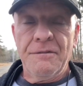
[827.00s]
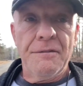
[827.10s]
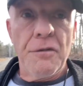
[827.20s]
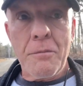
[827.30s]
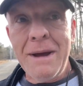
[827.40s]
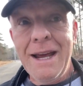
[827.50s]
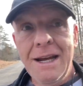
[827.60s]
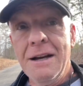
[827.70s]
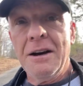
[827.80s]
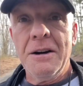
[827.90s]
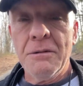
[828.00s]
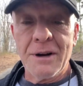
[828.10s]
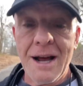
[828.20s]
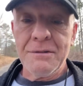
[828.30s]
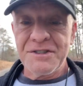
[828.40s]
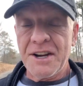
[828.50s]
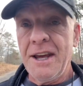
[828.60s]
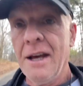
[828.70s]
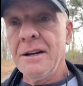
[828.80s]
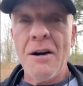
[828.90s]
For me, when I was a
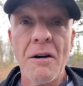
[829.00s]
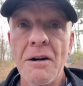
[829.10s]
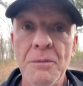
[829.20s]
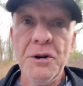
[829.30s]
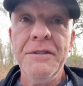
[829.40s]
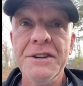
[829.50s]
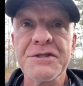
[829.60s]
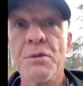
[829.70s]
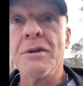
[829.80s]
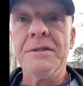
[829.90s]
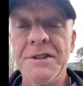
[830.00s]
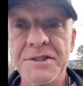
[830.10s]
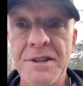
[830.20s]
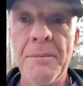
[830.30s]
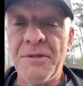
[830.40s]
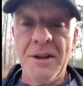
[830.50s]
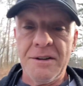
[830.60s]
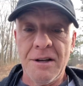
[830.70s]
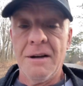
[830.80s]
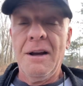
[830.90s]
kid, horror movies were just something
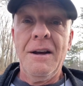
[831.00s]
to